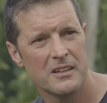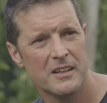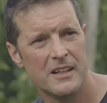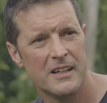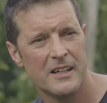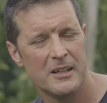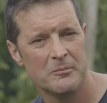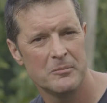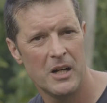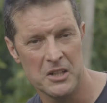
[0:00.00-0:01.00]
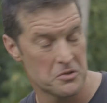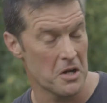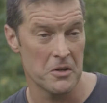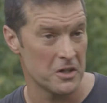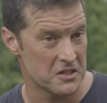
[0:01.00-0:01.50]
And you
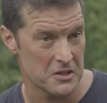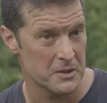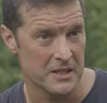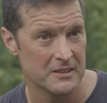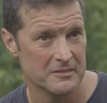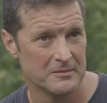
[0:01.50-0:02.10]
don't know you're doing it.